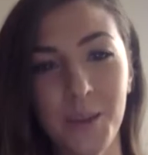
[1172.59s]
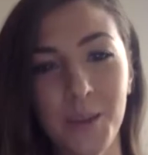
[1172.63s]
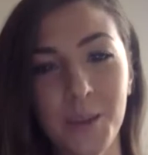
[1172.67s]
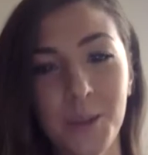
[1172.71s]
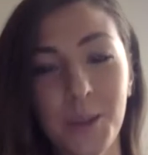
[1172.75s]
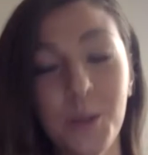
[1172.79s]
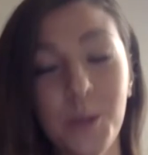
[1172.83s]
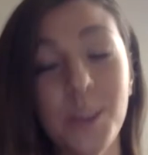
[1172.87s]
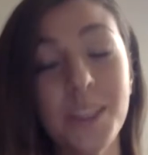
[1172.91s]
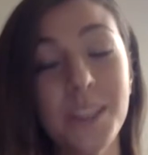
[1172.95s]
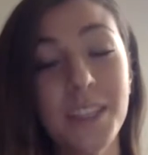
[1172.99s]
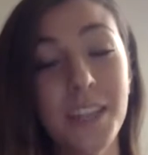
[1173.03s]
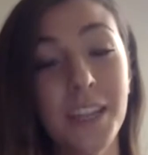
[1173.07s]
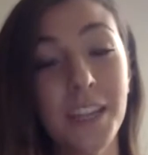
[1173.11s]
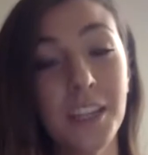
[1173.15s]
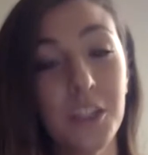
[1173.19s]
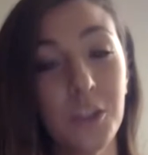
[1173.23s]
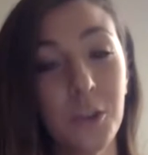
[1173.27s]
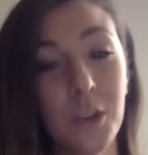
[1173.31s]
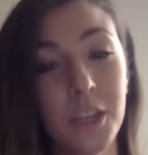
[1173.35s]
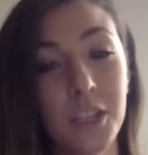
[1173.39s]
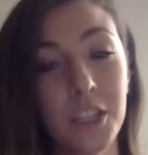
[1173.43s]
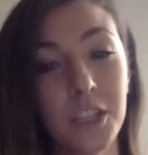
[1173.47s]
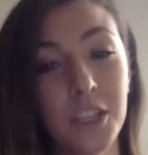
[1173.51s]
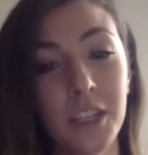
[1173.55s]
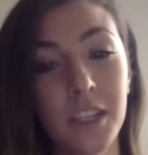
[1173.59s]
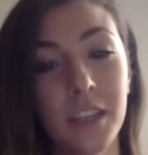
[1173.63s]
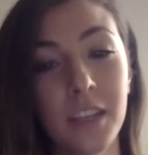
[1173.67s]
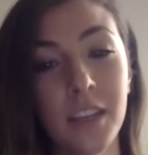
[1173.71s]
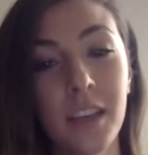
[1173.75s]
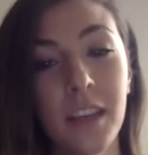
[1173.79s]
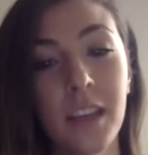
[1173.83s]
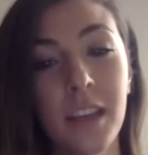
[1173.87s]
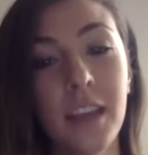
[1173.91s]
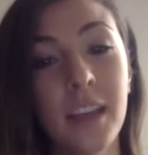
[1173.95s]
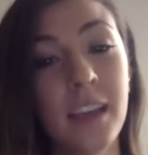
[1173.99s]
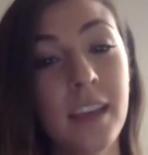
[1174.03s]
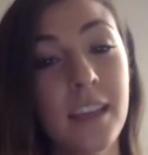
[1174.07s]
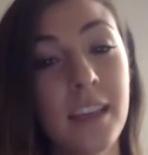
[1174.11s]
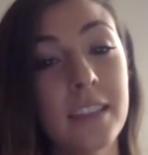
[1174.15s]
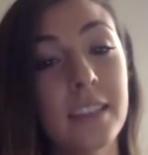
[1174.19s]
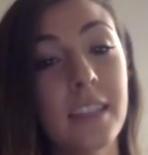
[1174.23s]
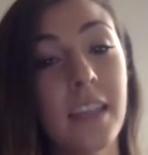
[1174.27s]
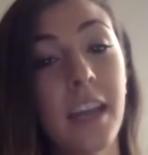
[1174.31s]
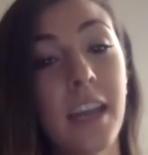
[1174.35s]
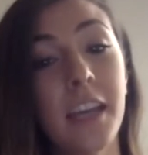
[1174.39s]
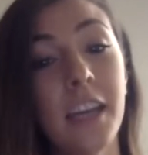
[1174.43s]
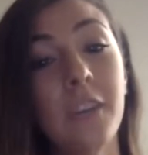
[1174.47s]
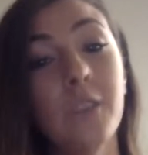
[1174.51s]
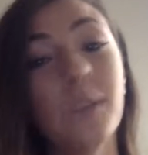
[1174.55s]
So this next question is
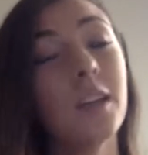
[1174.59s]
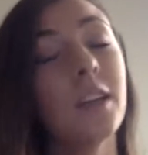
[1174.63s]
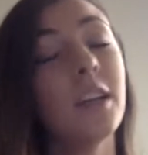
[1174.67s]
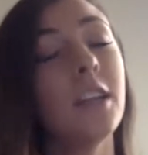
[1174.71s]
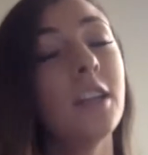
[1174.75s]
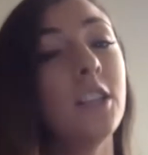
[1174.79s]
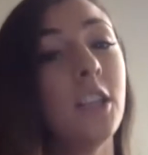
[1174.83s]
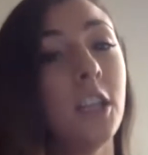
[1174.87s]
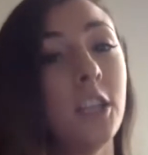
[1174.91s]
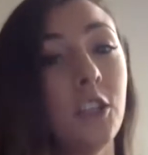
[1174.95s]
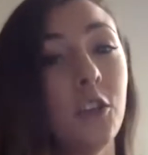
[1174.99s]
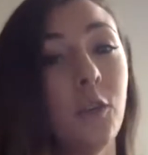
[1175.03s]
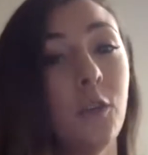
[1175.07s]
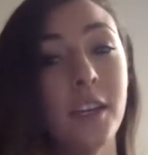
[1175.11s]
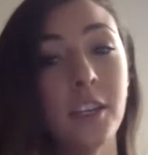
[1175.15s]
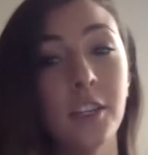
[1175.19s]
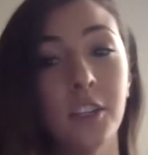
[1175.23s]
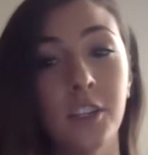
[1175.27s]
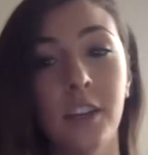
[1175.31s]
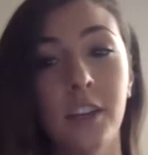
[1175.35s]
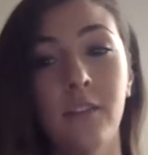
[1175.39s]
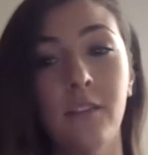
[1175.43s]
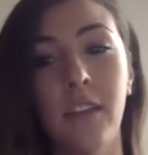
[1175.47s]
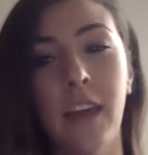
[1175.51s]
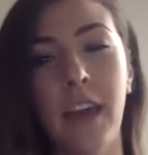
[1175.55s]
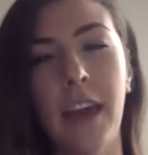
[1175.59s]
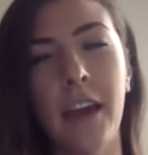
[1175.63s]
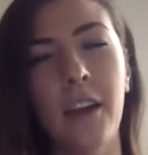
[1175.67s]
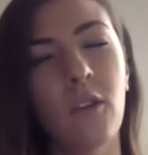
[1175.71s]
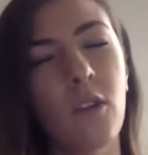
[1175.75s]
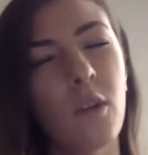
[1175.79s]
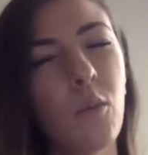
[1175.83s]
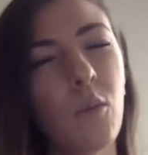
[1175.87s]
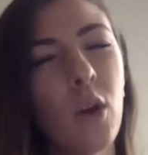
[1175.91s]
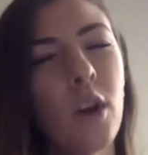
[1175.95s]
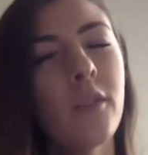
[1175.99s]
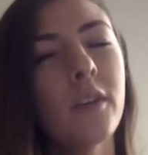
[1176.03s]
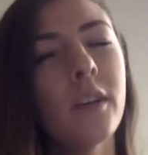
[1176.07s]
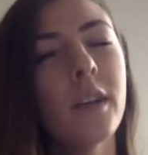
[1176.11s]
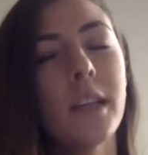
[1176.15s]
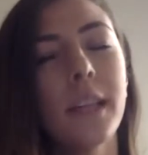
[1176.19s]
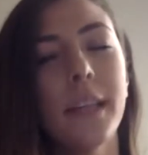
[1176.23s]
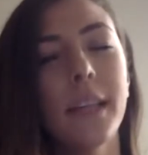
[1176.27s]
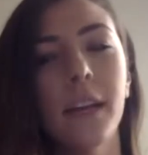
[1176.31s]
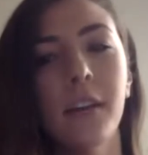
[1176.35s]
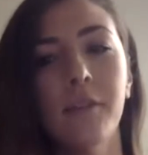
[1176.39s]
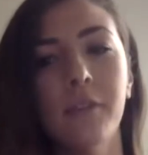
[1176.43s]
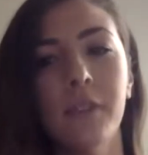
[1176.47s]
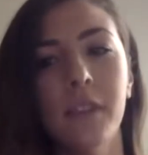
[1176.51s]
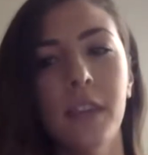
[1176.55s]
kind of a continuation of that, or more of a
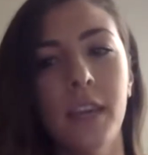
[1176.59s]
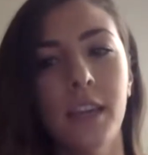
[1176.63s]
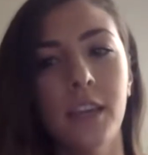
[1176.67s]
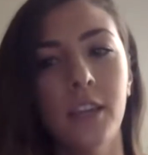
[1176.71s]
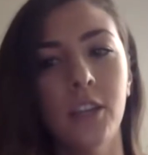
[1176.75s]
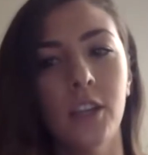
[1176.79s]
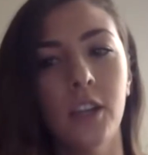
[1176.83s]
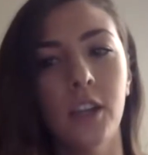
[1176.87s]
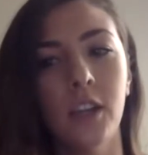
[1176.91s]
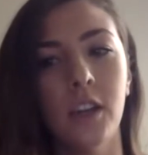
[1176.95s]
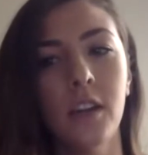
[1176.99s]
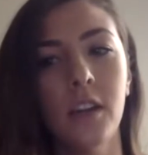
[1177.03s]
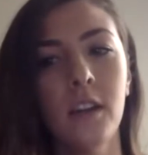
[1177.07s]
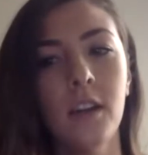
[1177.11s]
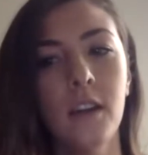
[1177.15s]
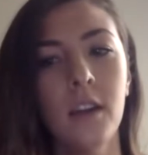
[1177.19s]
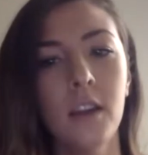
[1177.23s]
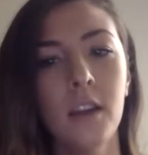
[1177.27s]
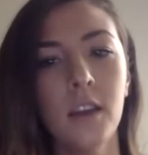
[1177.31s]
clarification.